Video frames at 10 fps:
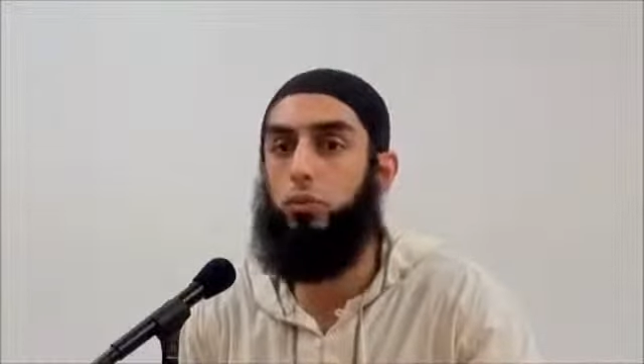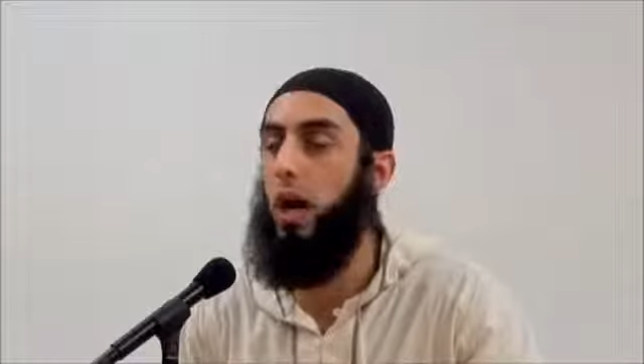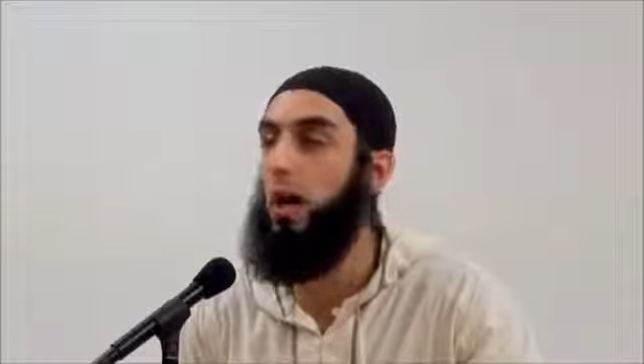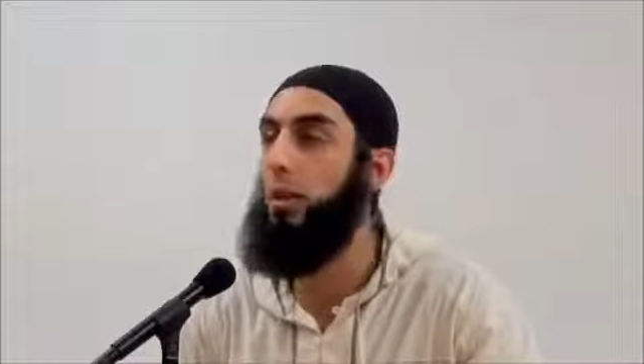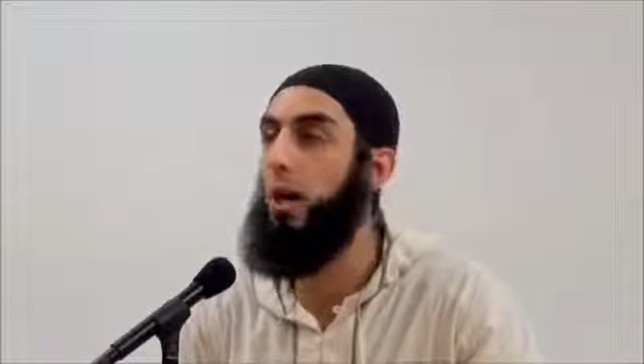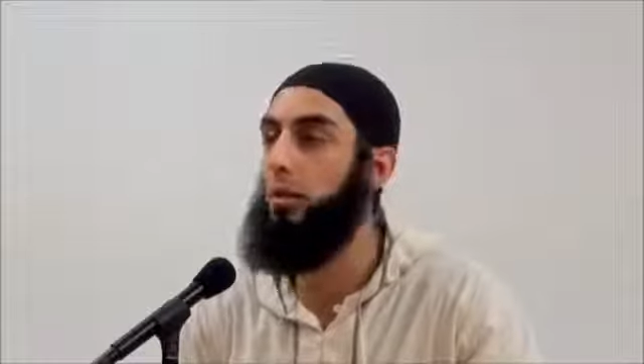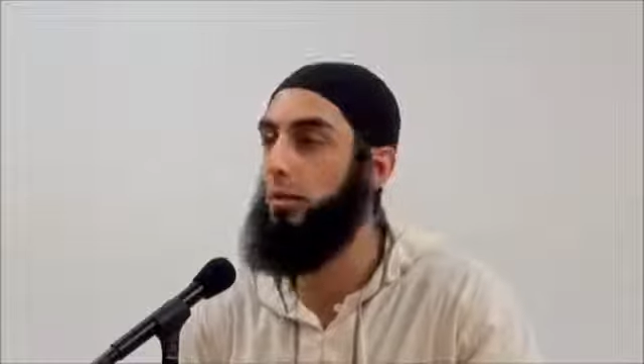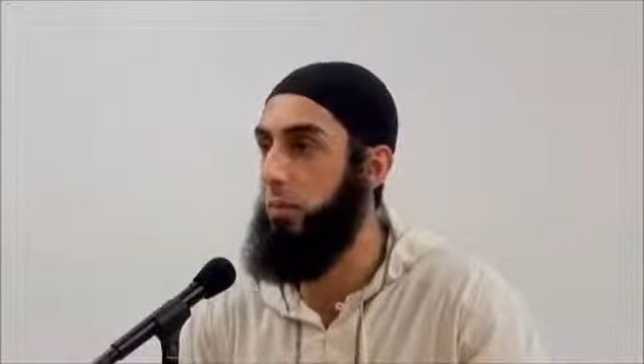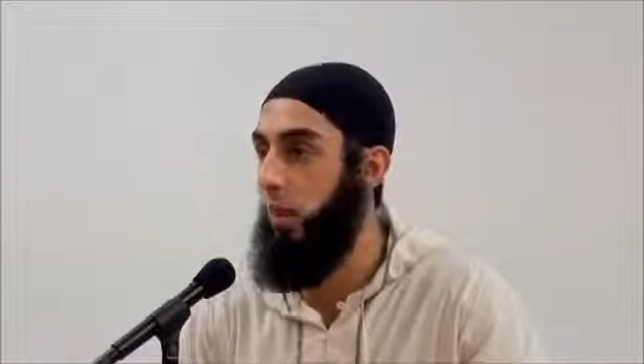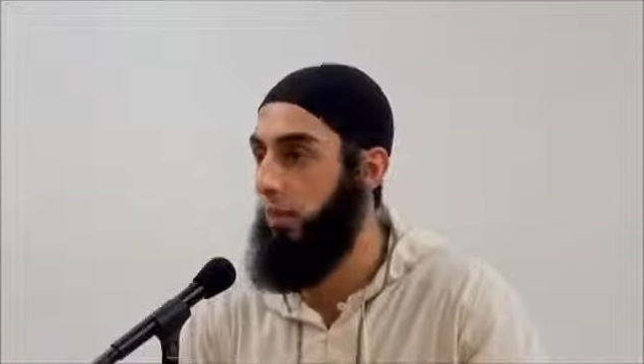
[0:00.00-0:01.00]
to buy a pint
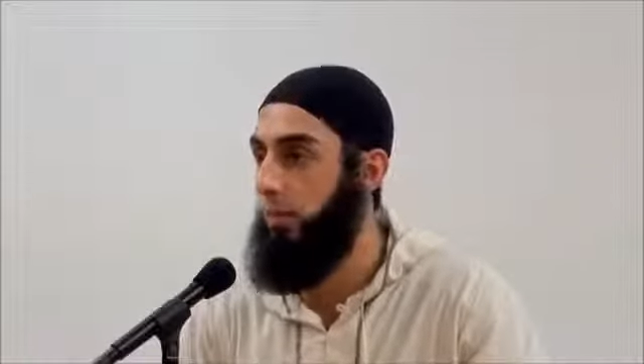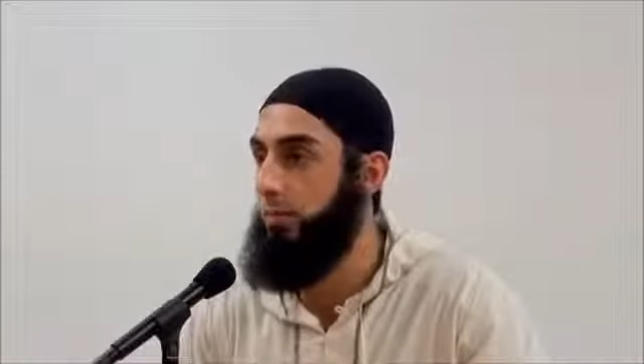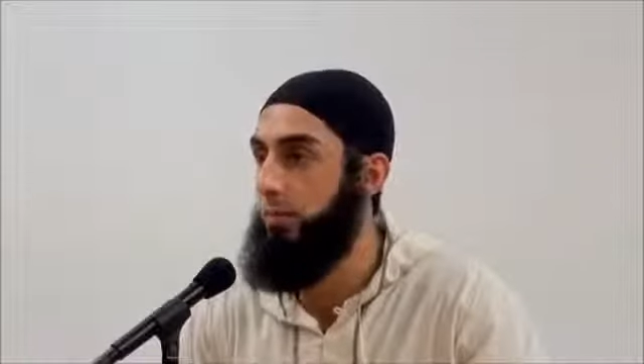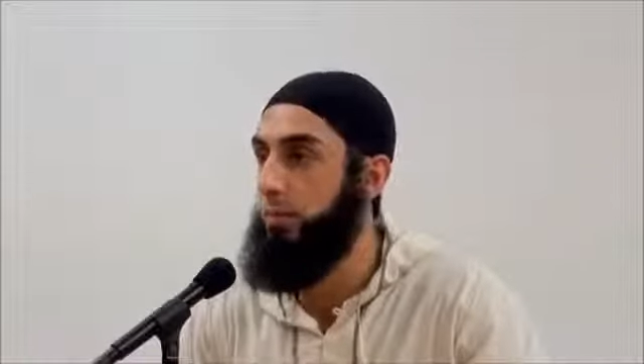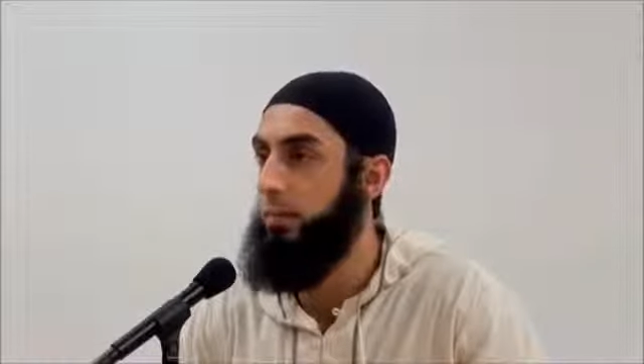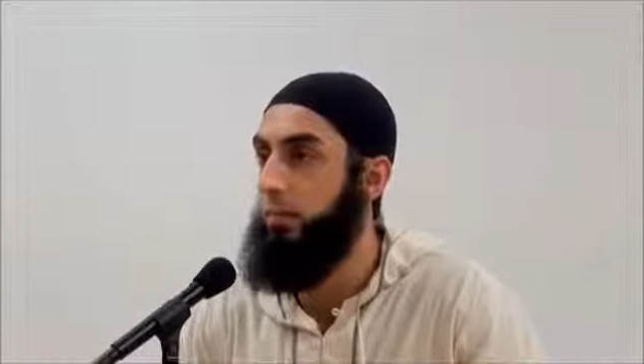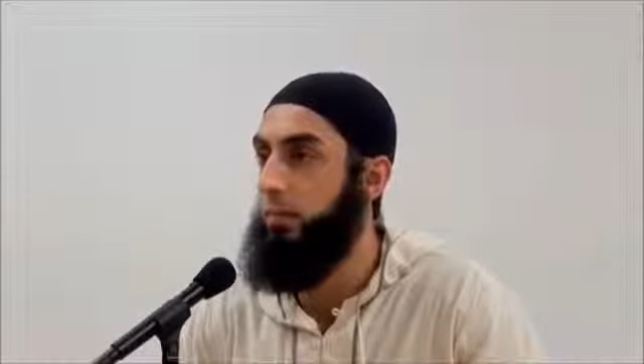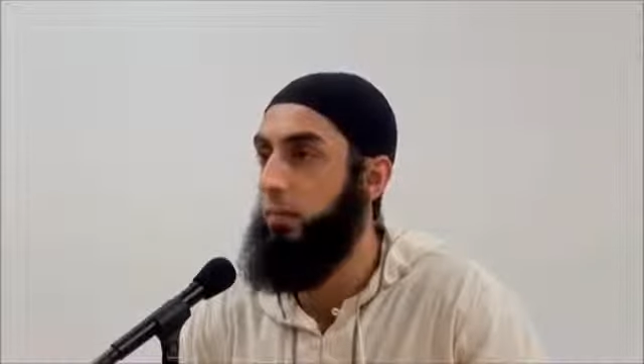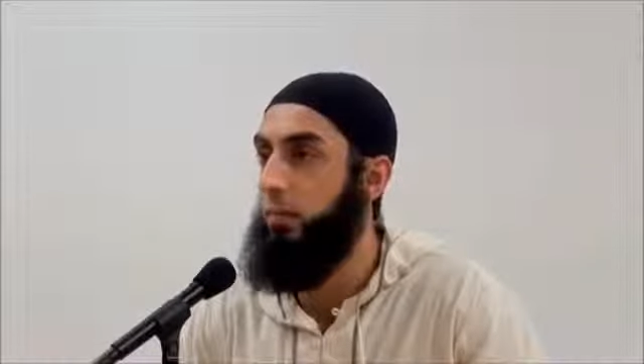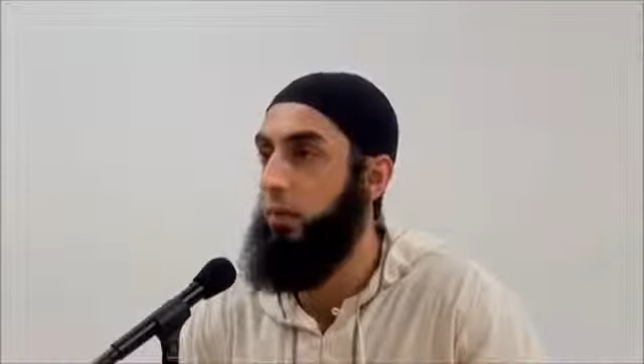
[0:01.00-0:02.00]
of milk,
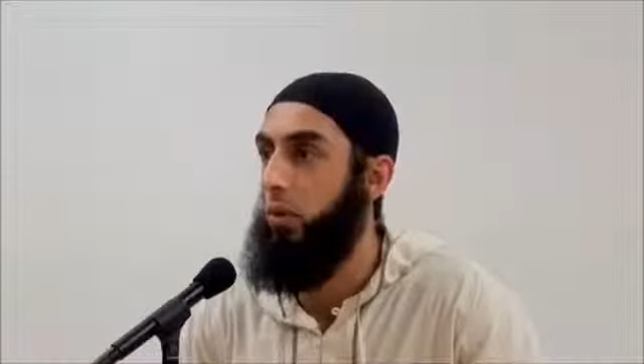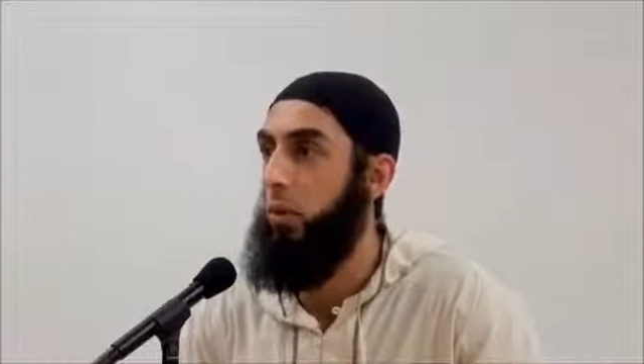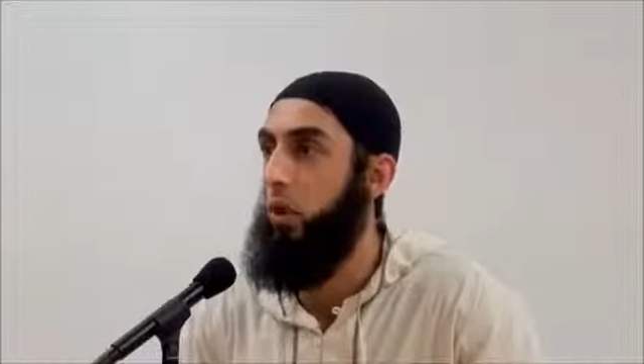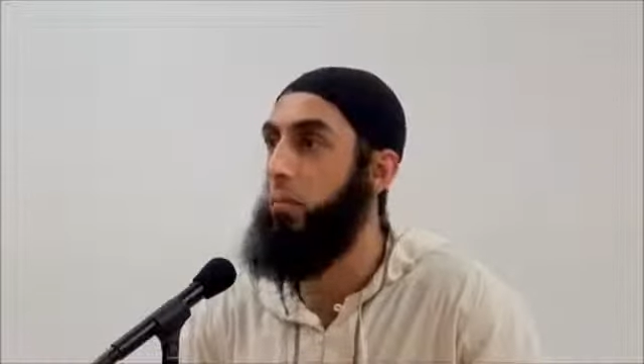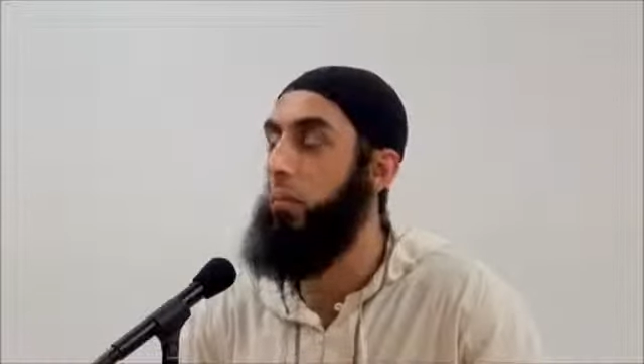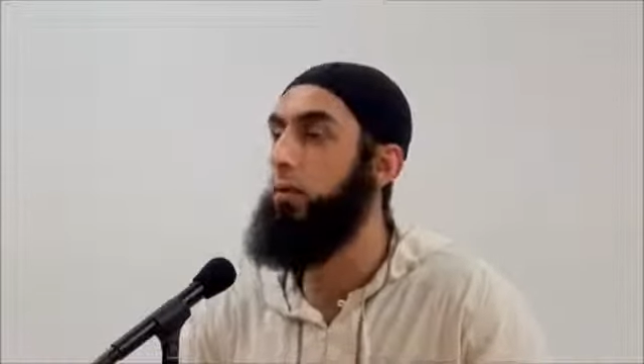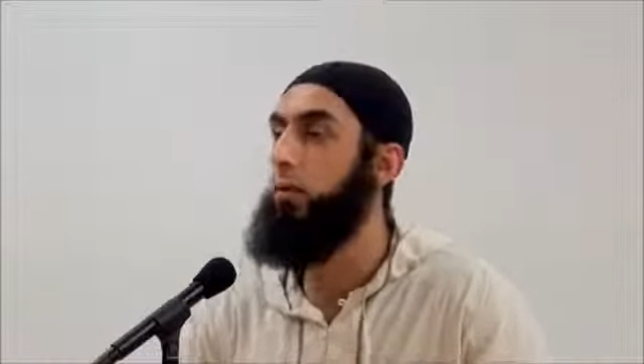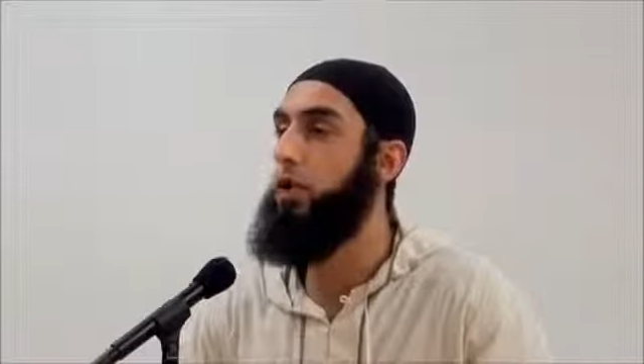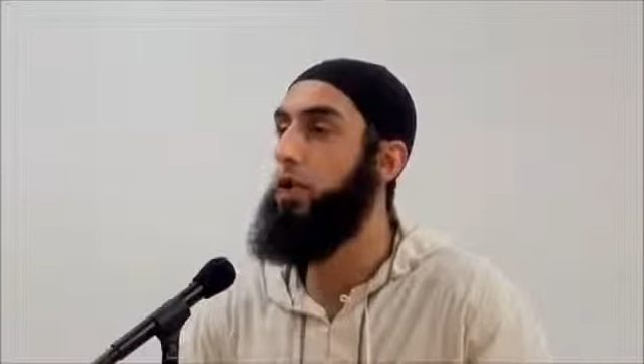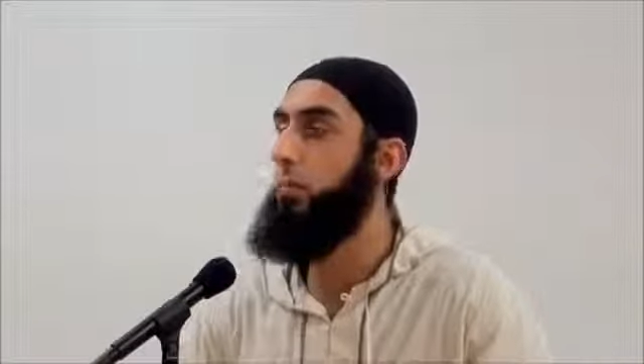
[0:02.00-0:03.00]
or I'm
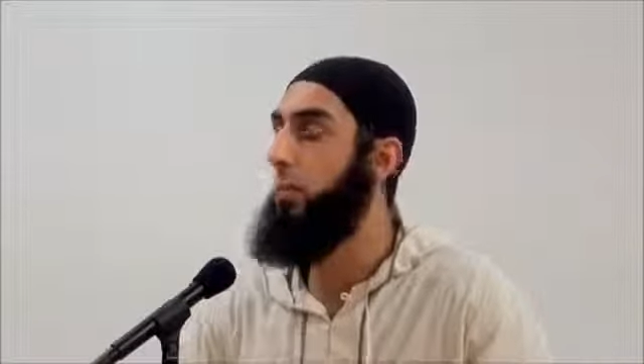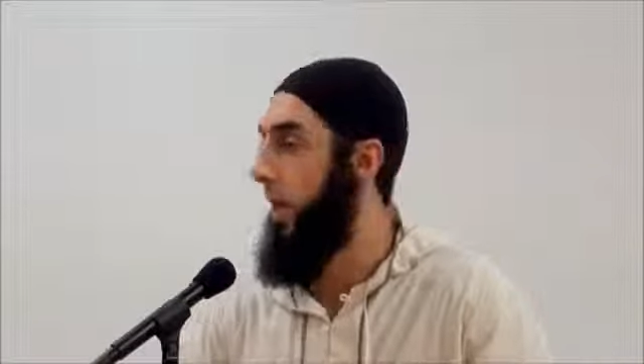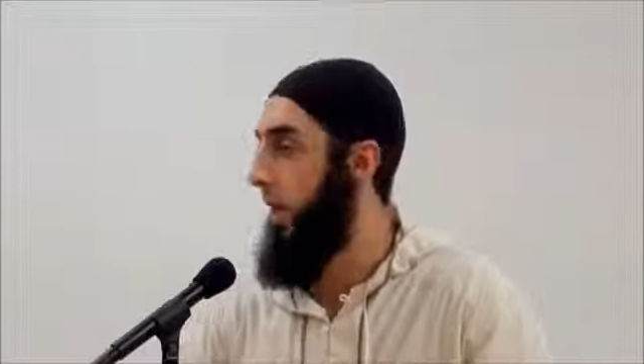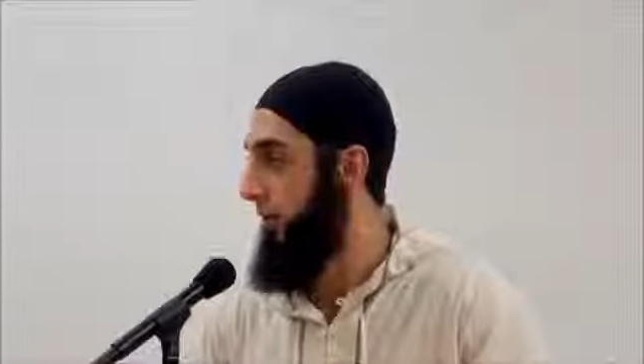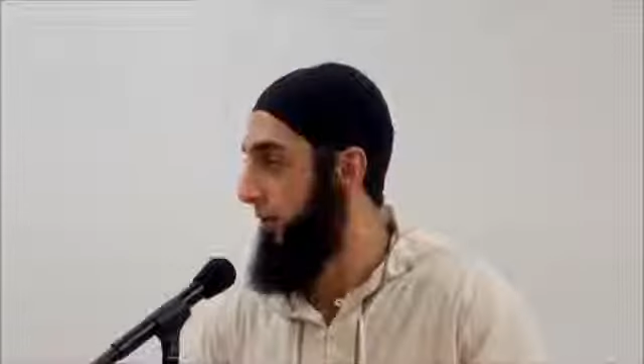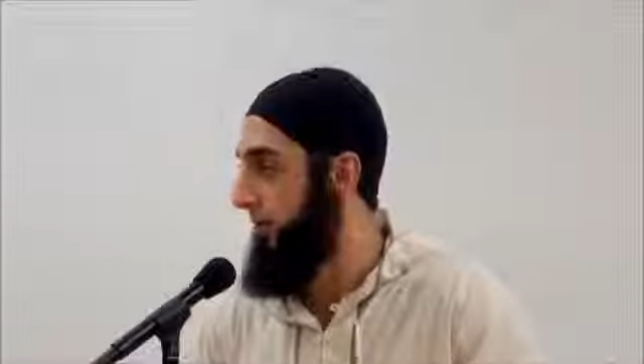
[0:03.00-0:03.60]
off to the chippy now,